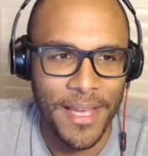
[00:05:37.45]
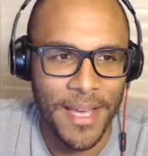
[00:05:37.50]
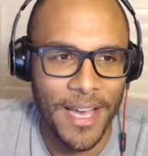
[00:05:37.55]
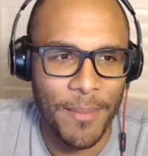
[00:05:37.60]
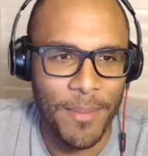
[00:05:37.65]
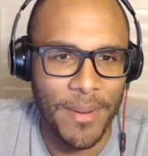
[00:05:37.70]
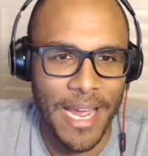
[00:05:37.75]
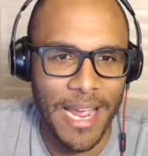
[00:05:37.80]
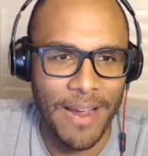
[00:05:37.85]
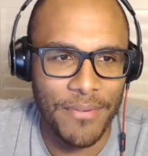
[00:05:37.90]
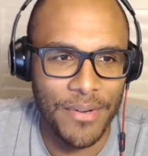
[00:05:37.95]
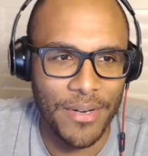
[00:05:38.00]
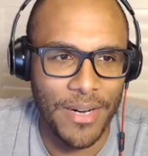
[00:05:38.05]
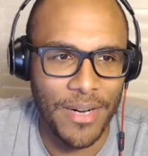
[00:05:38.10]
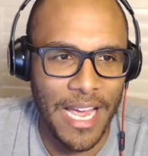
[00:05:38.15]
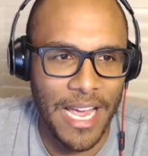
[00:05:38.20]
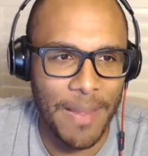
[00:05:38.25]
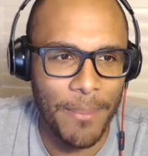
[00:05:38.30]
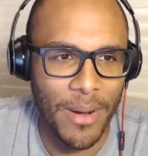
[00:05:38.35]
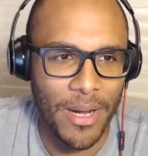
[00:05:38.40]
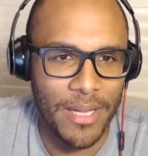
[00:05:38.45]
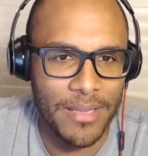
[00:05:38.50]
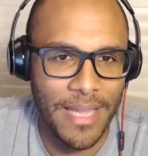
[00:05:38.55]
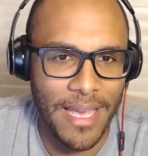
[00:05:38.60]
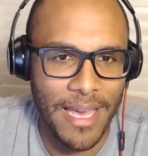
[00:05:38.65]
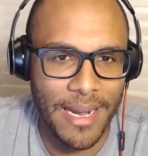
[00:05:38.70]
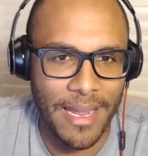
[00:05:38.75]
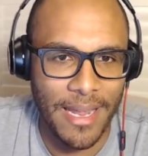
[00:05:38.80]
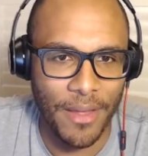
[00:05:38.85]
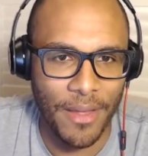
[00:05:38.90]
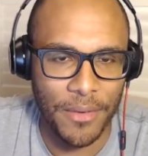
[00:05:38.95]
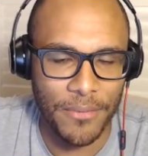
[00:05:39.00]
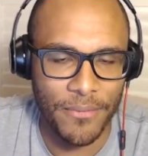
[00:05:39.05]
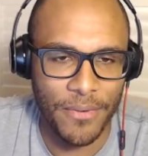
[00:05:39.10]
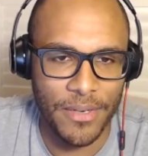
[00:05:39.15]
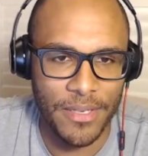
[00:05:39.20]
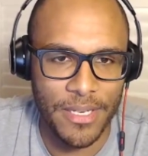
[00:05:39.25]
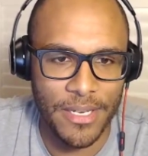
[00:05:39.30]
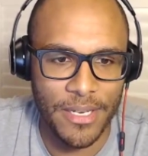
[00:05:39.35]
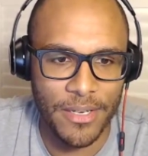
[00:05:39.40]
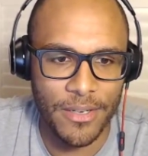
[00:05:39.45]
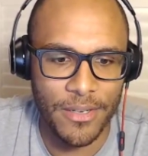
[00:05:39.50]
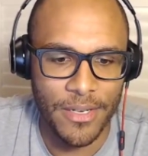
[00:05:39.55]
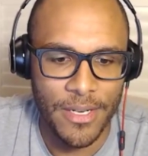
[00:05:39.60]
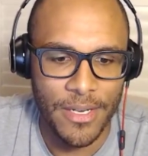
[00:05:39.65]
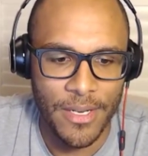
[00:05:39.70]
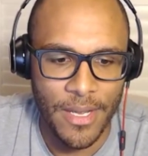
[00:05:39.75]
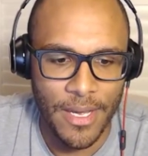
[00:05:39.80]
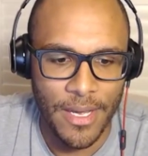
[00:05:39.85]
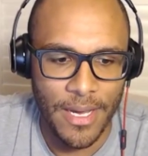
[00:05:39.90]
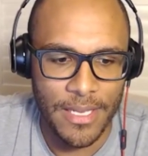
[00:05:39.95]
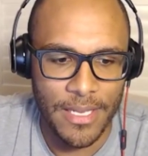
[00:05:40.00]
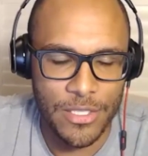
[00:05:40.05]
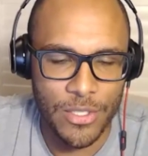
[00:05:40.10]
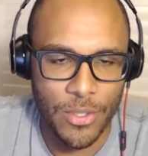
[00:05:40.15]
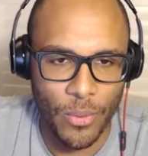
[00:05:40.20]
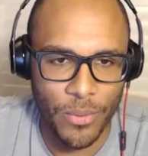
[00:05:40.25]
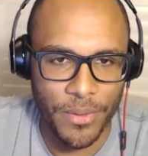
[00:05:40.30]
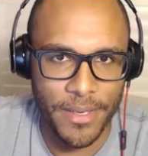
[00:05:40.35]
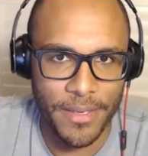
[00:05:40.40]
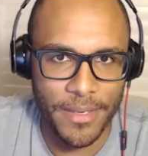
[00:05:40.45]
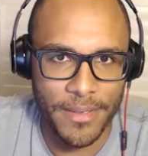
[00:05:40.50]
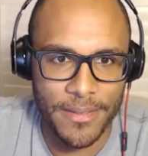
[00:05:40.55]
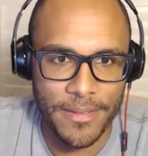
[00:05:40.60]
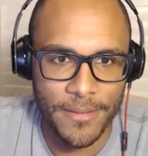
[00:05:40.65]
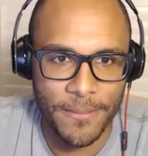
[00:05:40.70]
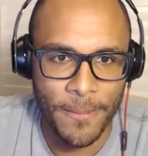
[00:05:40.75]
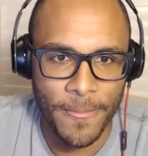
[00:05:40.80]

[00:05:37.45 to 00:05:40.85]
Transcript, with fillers: Uh, but after I, I, bought that, I held it for a year, uh, sold it,